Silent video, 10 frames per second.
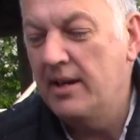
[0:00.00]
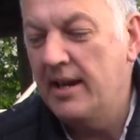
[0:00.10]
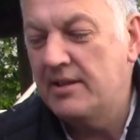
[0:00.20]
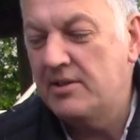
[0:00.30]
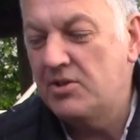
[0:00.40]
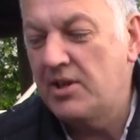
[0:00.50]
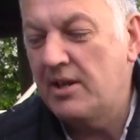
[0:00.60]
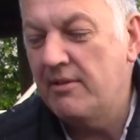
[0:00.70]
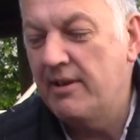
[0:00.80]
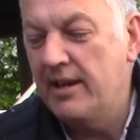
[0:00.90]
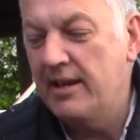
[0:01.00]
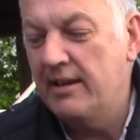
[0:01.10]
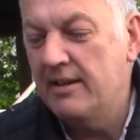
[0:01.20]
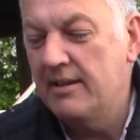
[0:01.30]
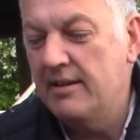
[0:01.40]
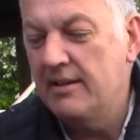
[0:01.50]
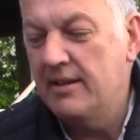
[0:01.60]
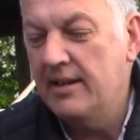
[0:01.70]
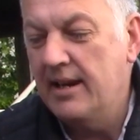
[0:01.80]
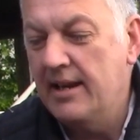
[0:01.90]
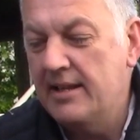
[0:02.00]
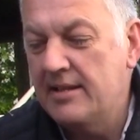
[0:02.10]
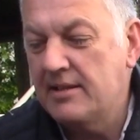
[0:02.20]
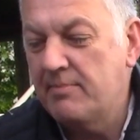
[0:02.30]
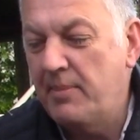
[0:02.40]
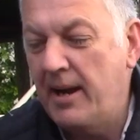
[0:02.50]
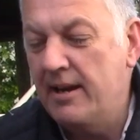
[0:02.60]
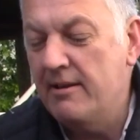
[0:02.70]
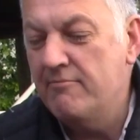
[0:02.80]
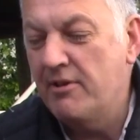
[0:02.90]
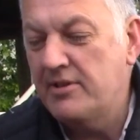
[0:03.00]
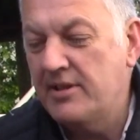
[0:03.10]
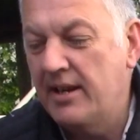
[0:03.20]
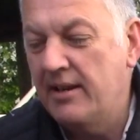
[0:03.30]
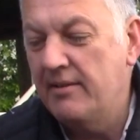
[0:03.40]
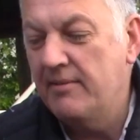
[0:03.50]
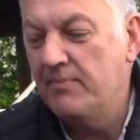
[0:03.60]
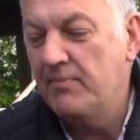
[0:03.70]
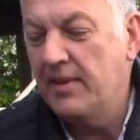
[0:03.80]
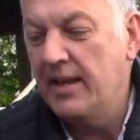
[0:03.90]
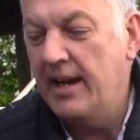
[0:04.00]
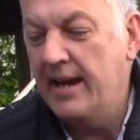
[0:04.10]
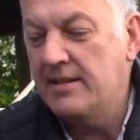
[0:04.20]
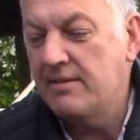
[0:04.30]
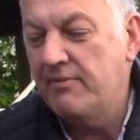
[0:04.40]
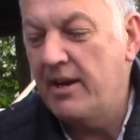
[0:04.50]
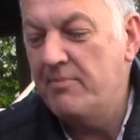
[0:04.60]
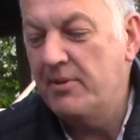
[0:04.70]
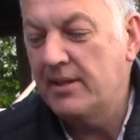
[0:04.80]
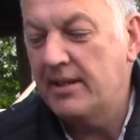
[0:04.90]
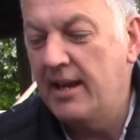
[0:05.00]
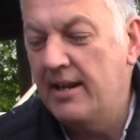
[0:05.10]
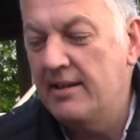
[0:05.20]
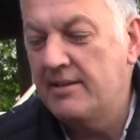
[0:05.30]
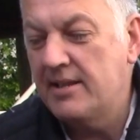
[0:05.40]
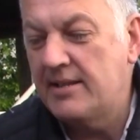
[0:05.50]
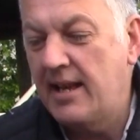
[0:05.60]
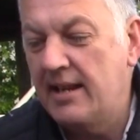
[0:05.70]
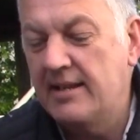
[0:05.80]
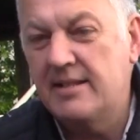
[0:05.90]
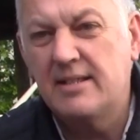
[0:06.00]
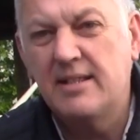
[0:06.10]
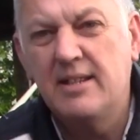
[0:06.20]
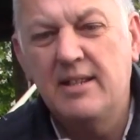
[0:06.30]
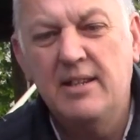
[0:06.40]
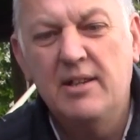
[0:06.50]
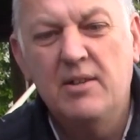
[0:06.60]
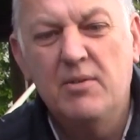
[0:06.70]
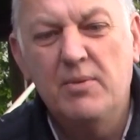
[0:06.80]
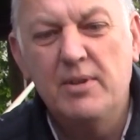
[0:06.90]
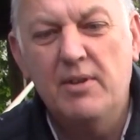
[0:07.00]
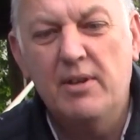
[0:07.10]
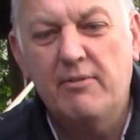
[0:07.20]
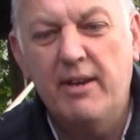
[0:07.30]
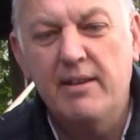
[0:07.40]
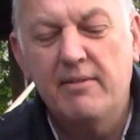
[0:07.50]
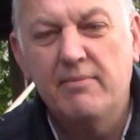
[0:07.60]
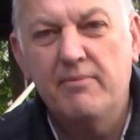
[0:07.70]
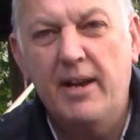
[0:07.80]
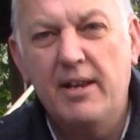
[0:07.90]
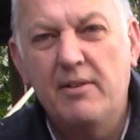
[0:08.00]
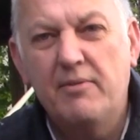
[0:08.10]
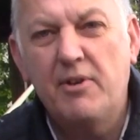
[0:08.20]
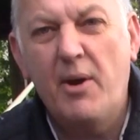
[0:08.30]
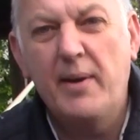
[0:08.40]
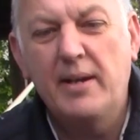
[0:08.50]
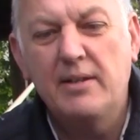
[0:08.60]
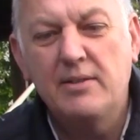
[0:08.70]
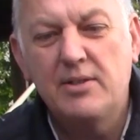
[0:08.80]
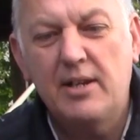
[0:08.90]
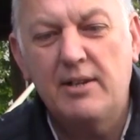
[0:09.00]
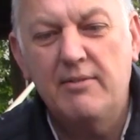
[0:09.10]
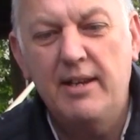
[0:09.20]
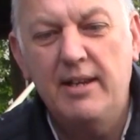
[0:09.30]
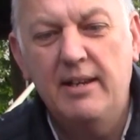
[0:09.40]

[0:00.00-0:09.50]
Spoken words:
it's chicory, and this is Pala Rossa, adds vibrant colour to salads. We're not a great fan of growing chicory,